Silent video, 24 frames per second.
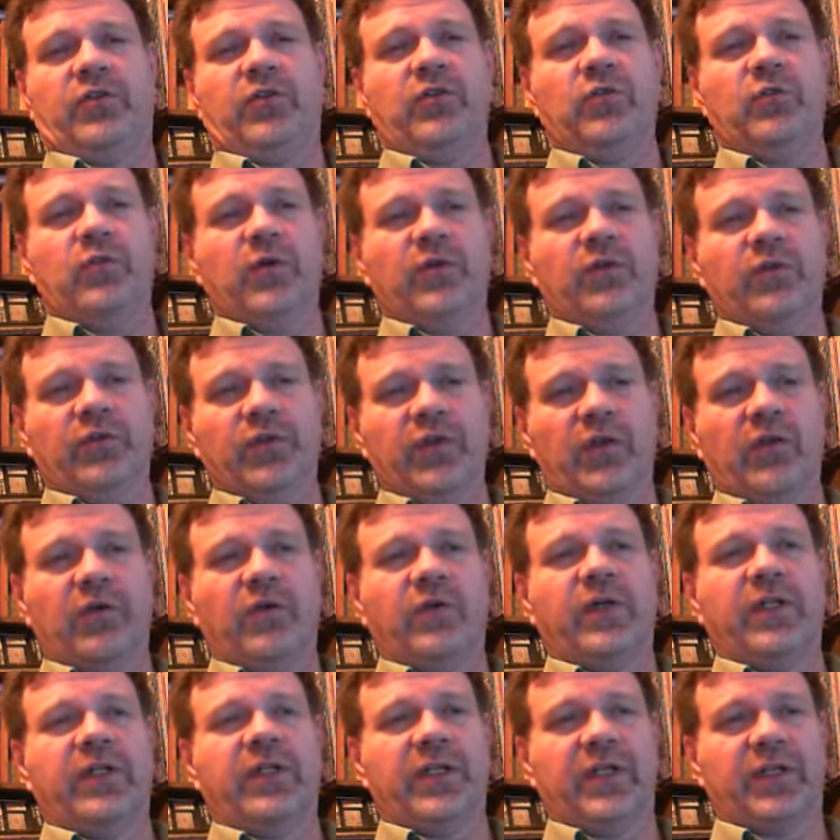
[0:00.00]
You will
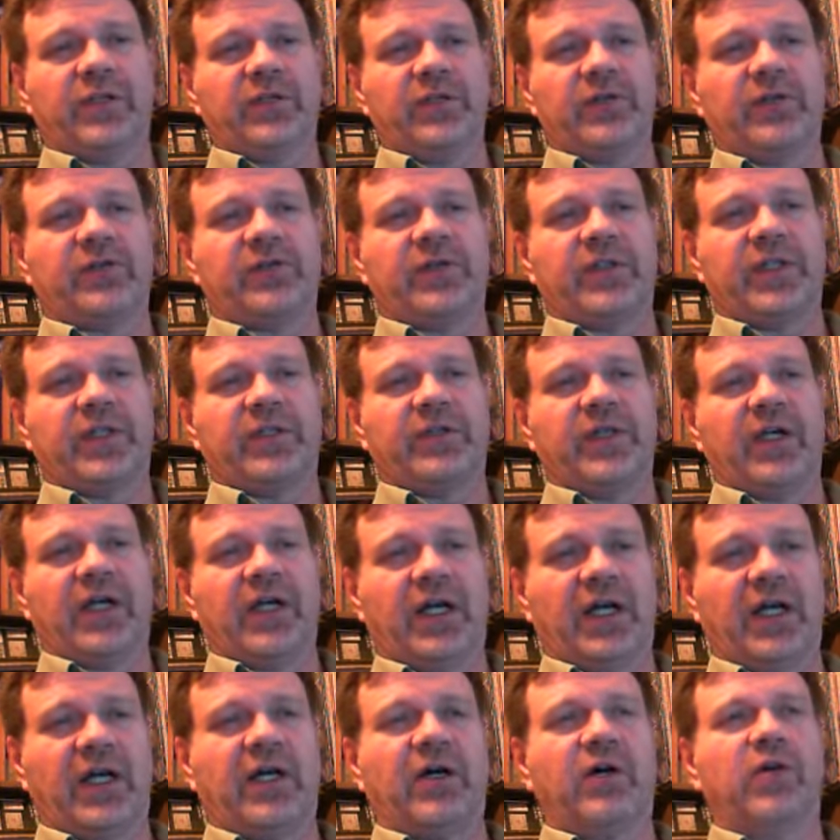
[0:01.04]
know and understand
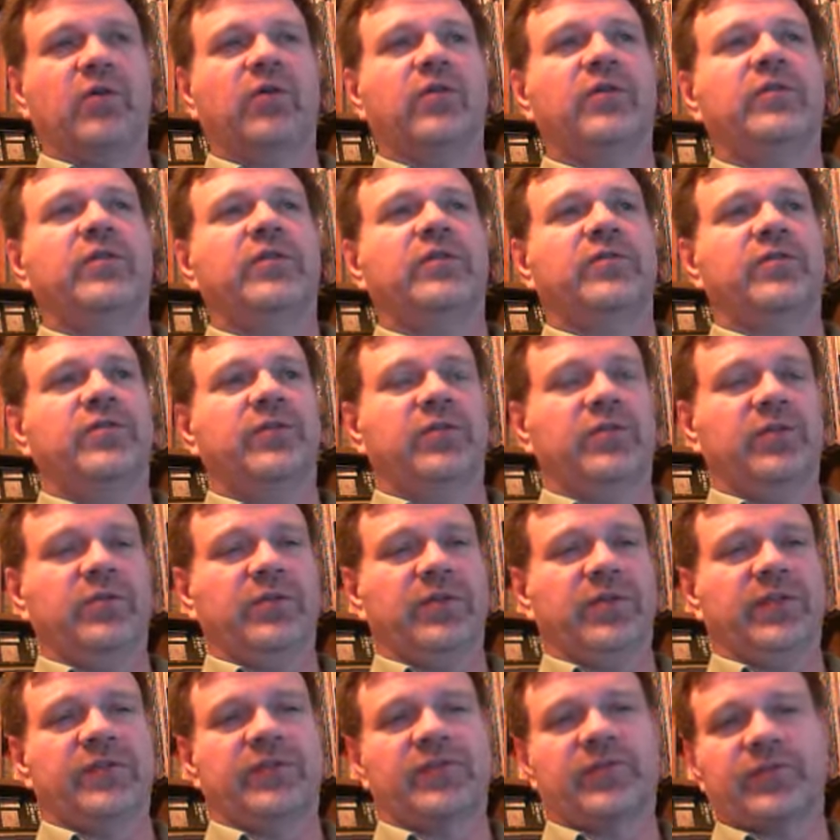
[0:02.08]
how to do
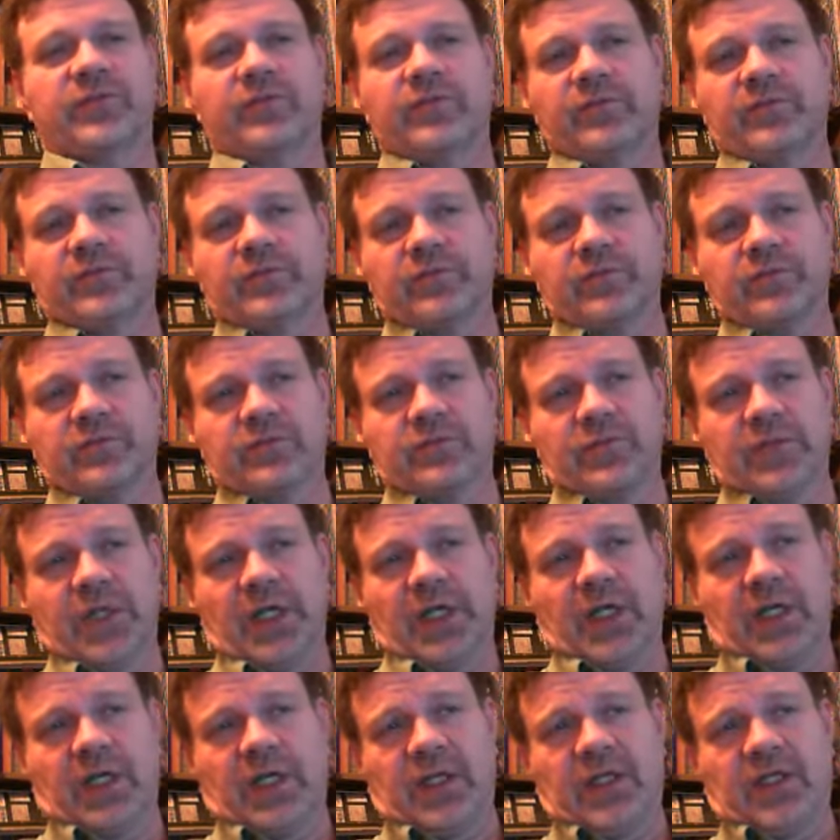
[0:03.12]
this.
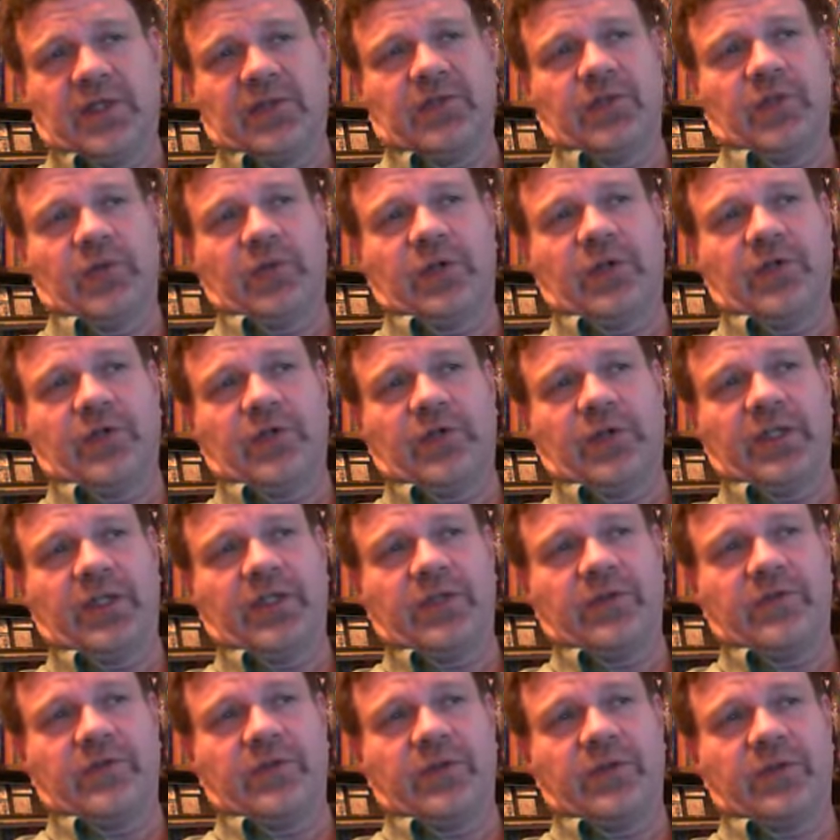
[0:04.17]
So when you're doing
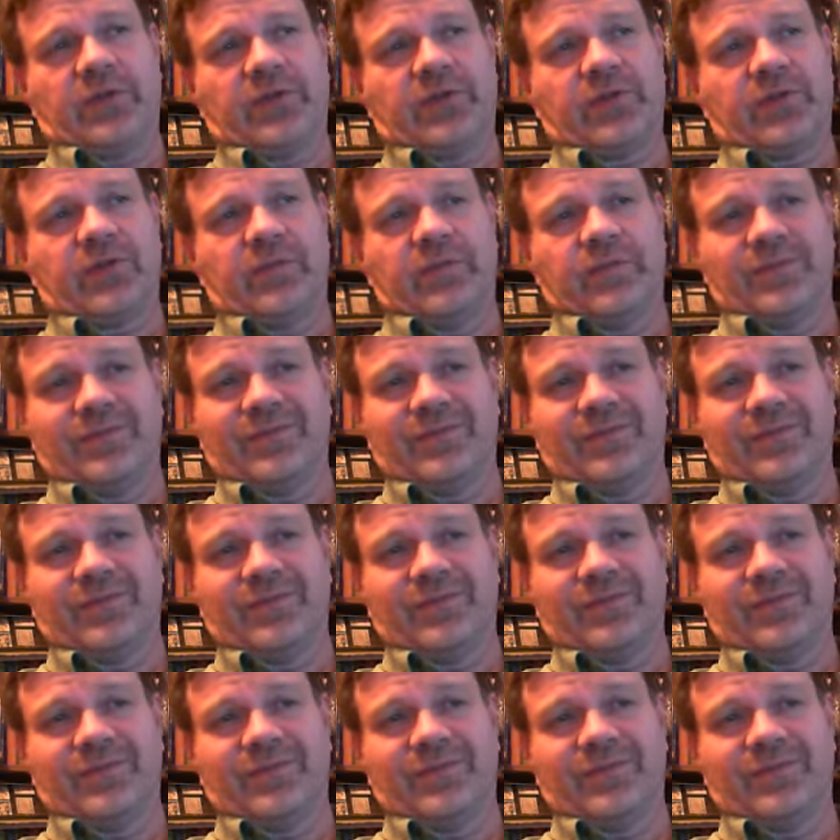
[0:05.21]
interviews,